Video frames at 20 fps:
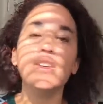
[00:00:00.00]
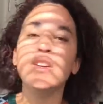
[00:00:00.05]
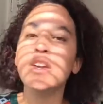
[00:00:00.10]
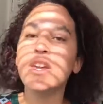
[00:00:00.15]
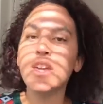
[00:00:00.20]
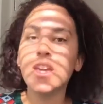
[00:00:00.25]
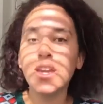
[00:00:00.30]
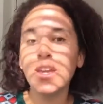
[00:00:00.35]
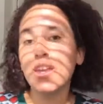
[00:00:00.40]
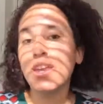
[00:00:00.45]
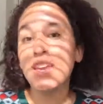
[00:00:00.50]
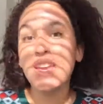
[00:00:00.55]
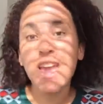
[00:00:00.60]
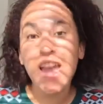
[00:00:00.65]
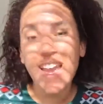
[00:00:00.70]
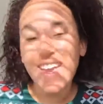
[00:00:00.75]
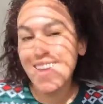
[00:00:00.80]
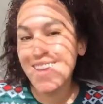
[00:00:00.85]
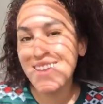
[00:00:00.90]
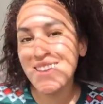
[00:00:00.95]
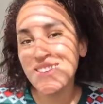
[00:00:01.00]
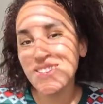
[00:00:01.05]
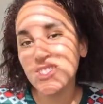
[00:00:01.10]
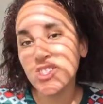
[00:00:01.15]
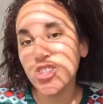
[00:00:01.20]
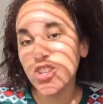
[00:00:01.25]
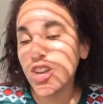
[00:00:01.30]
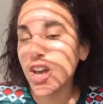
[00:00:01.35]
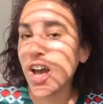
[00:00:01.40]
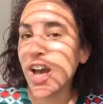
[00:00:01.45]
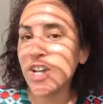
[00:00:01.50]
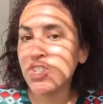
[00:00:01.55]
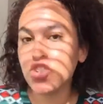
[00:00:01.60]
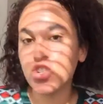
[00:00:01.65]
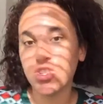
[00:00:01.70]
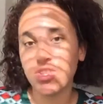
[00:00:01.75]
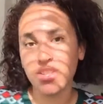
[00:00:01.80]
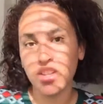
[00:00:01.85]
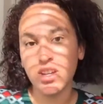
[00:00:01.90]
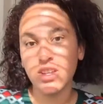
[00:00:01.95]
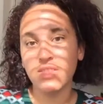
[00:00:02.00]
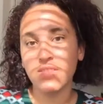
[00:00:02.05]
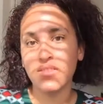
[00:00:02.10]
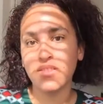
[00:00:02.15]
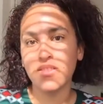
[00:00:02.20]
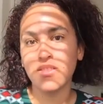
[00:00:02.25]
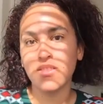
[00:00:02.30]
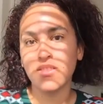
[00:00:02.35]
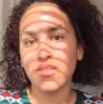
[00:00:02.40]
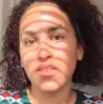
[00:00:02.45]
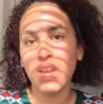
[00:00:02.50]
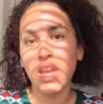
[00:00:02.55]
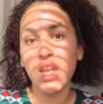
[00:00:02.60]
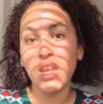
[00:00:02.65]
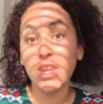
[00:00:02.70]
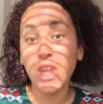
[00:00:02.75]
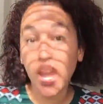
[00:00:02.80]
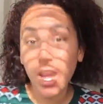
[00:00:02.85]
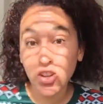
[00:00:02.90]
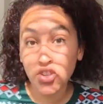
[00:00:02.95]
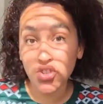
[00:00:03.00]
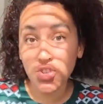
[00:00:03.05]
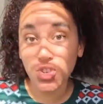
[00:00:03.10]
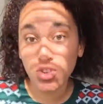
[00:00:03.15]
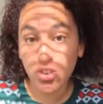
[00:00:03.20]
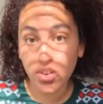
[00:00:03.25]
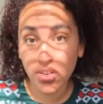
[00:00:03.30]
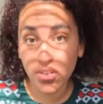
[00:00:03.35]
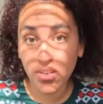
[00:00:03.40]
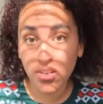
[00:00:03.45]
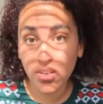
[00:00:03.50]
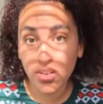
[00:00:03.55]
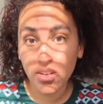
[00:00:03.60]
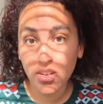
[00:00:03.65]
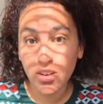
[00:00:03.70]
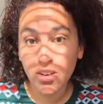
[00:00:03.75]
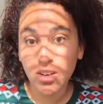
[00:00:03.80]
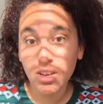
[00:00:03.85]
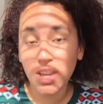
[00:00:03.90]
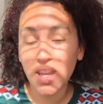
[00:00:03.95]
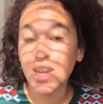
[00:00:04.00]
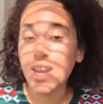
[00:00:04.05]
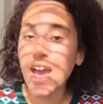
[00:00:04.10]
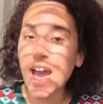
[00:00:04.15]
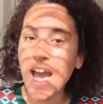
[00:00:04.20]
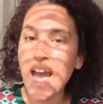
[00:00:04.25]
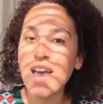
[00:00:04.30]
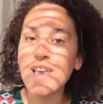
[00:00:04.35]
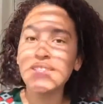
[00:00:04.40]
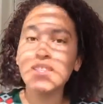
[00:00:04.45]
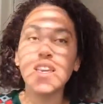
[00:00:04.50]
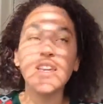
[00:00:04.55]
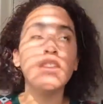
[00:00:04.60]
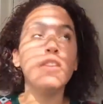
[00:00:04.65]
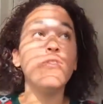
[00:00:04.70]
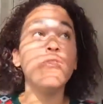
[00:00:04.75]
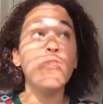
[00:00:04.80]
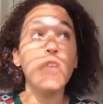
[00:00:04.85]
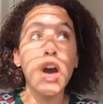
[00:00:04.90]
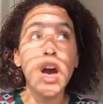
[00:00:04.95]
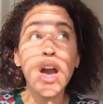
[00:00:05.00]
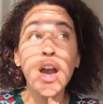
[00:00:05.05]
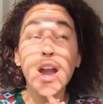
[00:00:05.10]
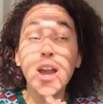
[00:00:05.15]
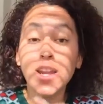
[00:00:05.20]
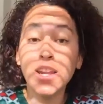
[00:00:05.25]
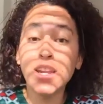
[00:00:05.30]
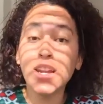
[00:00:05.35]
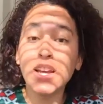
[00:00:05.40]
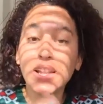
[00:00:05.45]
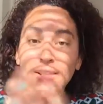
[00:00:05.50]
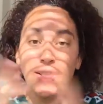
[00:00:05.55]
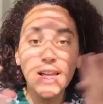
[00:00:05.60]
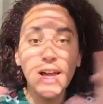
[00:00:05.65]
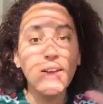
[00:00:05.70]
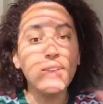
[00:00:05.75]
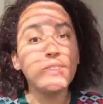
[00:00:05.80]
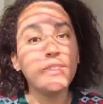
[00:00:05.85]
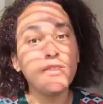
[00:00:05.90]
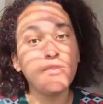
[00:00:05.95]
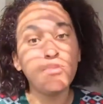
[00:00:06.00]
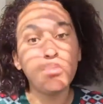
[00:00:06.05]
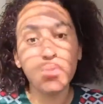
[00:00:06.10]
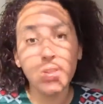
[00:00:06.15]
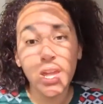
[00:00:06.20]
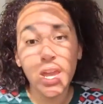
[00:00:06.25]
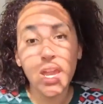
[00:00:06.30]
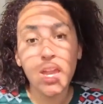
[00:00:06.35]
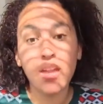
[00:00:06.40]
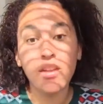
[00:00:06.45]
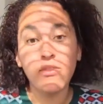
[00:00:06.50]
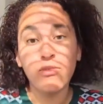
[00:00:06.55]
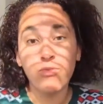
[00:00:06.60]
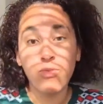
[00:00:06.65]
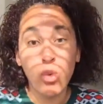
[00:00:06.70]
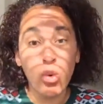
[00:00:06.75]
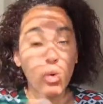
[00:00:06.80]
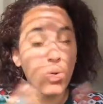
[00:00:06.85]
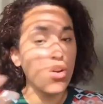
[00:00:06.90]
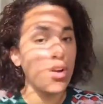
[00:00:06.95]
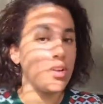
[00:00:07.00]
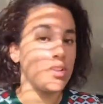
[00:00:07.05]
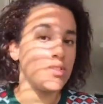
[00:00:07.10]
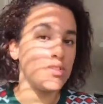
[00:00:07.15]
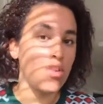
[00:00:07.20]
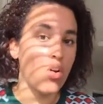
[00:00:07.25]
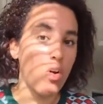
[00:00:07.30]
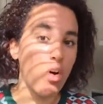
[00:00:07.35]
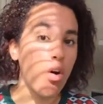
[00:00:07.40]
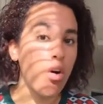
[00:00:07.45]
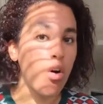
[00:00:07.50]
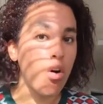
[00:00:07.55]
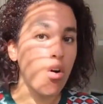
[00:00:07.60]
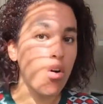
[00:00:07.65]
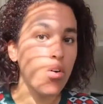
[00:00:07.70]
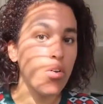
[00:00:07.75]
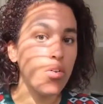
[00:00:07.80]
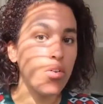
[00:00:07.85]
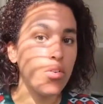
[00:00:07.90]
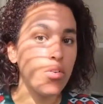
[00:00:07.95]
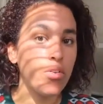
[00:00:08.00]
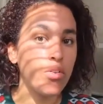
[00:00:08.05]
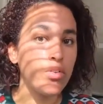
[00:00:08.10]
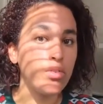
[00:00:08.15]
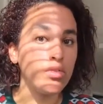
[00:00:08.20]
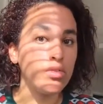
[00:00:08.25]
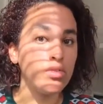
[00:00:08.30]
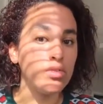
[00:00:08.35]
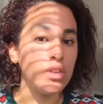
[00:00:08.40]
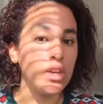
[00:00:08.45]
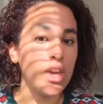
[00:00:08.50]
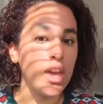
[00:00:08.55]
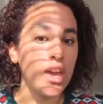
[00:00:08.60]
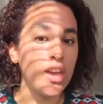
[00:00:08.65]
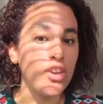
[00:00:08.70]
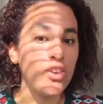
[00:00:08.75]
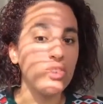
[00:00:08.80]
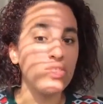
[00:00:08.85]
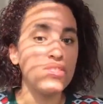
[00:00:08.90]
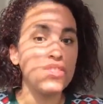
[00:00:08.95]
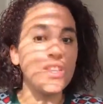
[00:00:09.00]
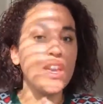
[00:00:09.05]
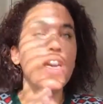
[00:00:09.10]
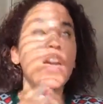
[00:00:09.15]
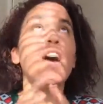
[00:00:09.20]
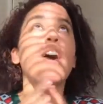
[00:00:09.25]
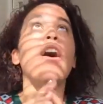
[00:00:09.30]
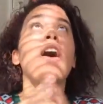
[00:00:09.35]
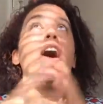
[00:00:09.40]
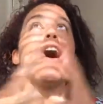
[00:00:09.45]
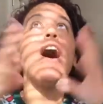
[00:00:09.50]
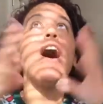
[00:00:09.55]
it is consciousness. In nature, it has a divine collective plan for us all. Okay, you could say a